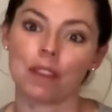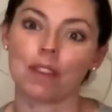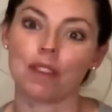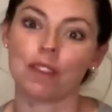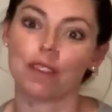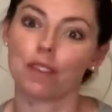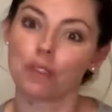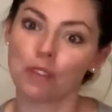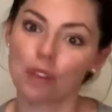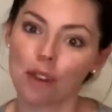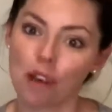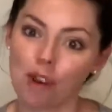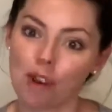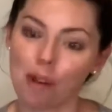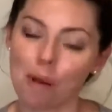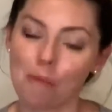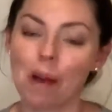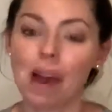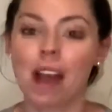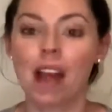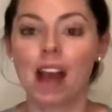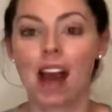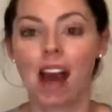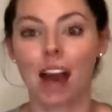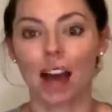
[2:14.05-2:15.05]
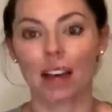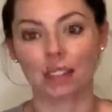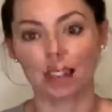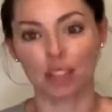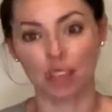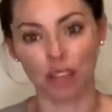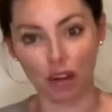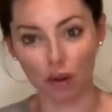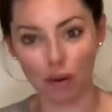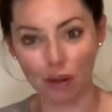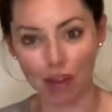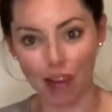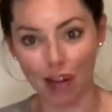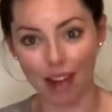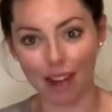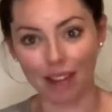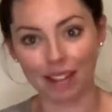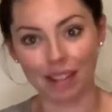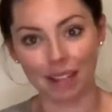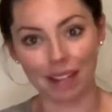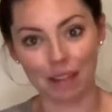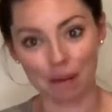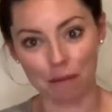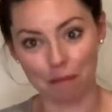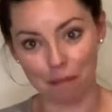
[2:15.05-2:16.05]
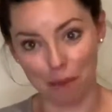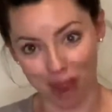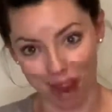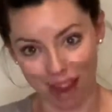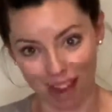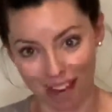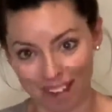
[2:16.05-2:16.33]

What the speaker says: your home, as I know it has in mine.